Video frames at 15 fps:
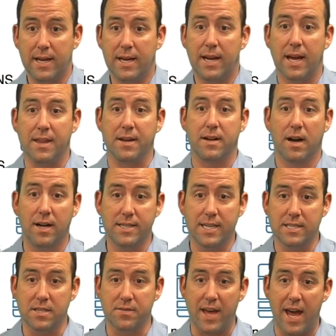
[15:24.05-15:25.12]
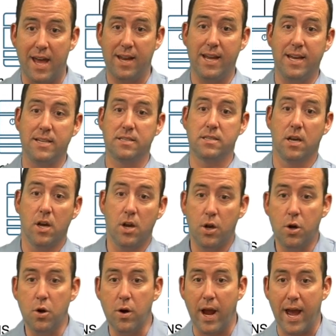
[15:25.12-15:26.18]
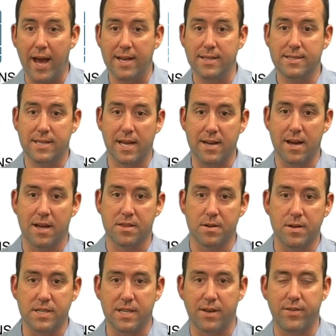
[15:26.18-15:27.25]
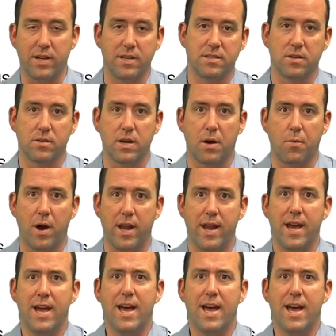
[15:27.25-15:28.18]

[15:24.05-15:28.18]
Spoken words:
And the contents of that is who has 10.37.0.1.